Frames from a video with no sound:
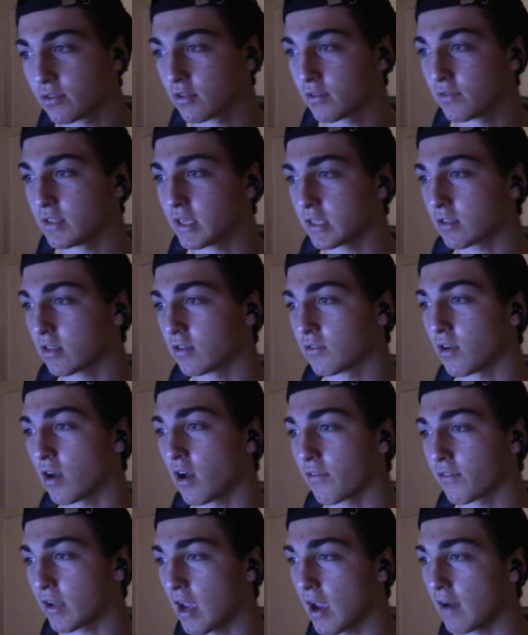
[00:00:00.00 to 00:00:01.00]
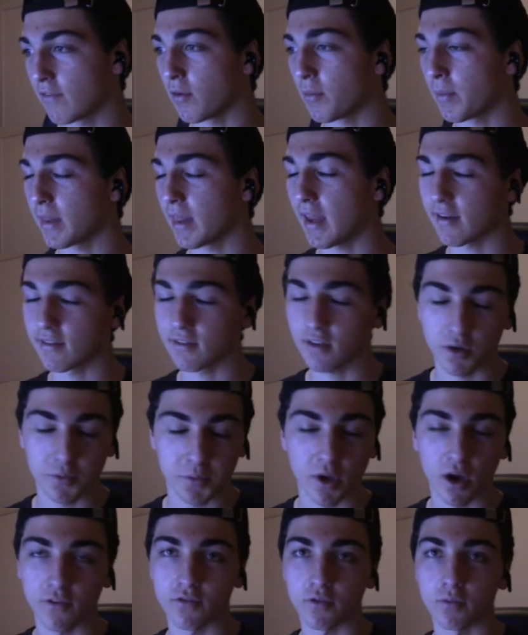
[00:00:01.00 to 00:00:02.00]
objectives off camera, but that is going to
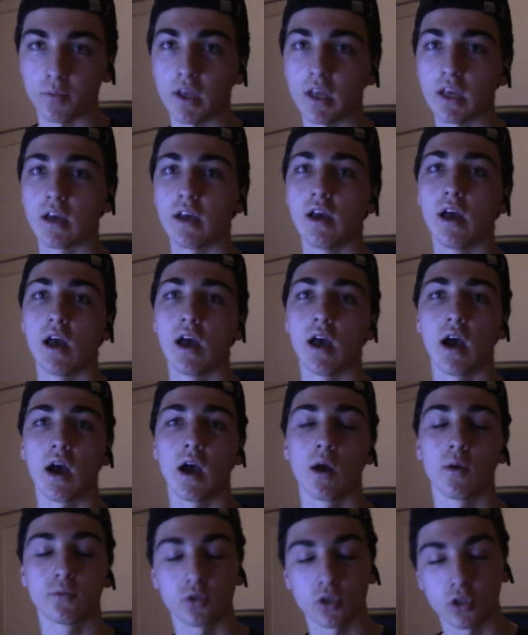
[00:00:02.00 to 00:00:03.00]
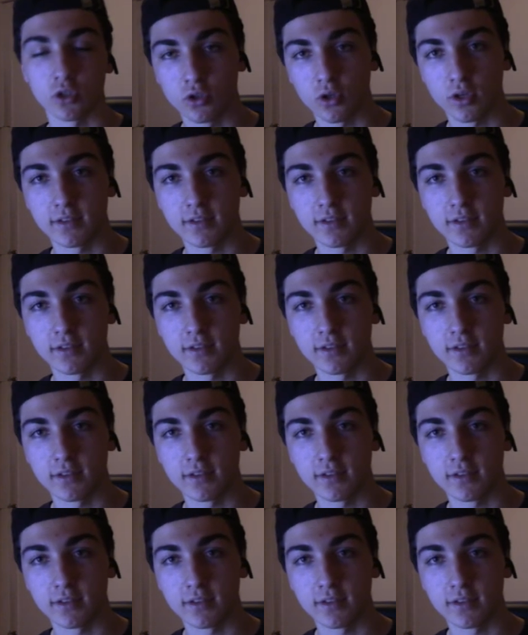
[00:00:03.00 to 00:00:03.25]
be all for me. I hope you enjoyed